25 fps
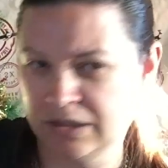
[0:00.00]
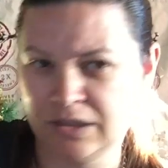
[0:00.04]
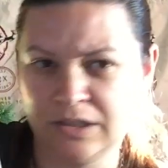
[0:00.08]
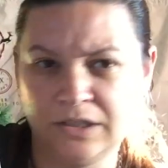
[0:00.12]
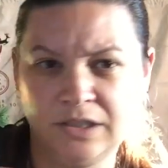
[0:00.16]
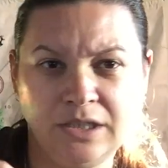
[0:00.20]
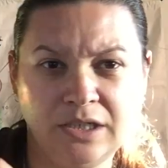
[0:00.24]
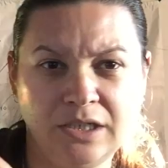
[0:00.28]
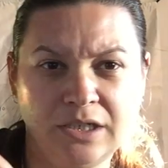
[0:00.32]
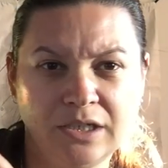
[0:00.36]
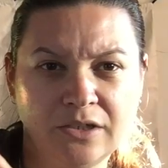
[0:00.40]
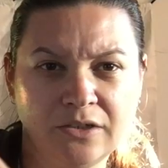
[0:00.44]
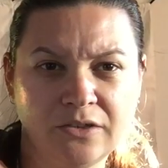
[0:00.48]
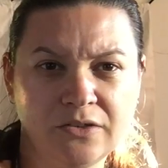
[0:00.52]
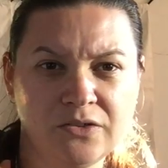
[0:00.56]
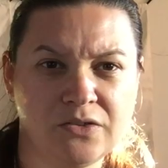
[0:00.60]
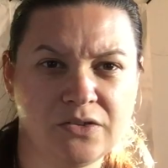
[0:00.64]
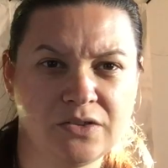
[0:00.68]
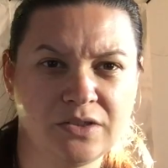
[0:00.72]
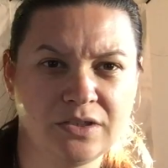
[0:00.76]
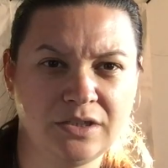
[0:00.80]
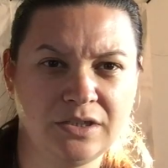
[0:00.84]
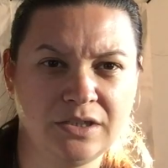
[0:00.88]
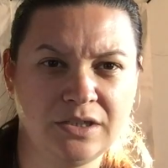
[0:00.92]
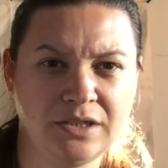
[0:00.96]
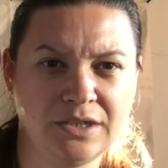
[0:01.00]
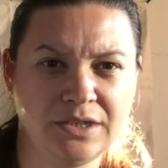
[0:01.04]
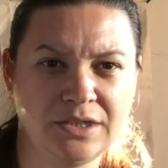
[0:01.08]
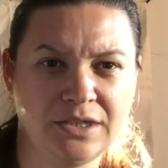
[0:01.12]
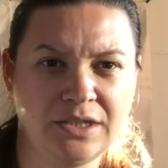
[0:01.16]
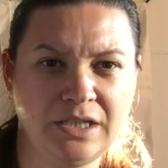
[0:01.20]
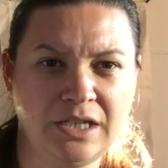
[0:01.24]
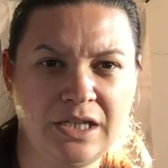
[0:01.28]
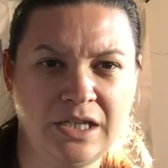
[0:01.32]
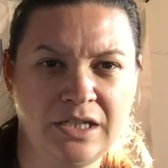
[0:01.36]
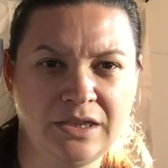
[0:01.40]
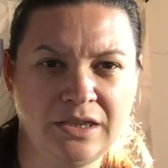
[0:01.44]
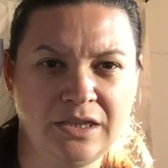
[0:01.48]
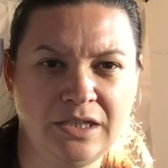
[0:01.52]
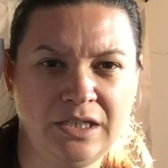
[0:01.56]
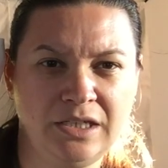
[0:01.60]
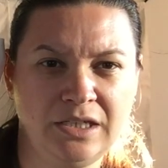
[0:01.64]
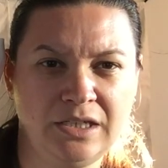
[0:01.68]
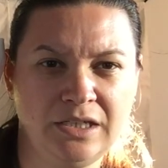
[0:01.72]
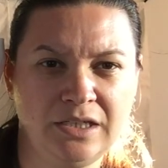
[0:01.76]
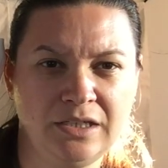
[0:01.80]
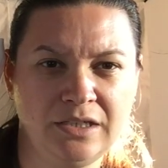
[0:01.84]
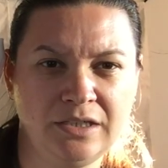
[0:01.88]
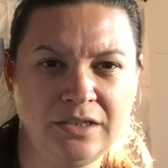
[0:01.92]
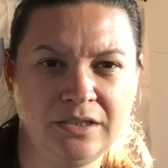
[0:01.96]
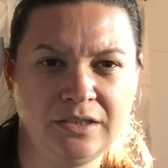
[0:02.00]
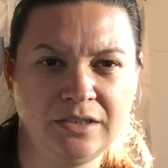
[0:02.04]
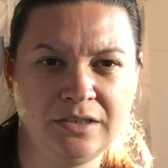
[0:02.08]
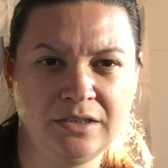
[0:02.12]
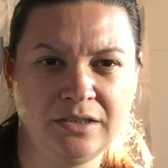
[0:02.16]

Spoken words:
Yeah, because that there